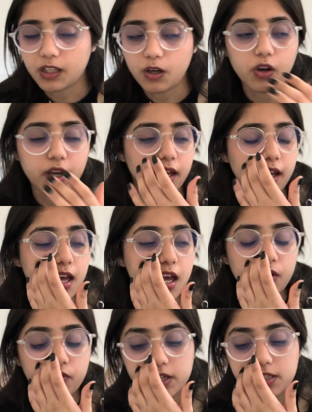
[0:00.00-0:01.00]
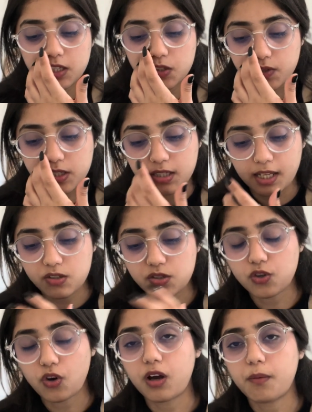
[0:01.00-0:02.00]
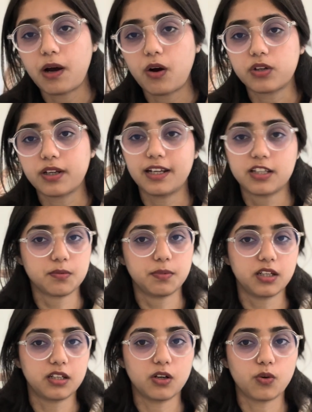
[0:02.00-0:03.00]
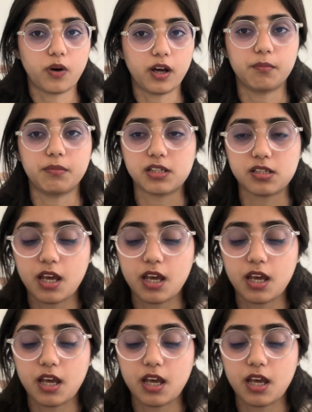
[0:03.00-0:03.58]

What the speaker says: Okay, first things first, let's talk about eligibility requirements.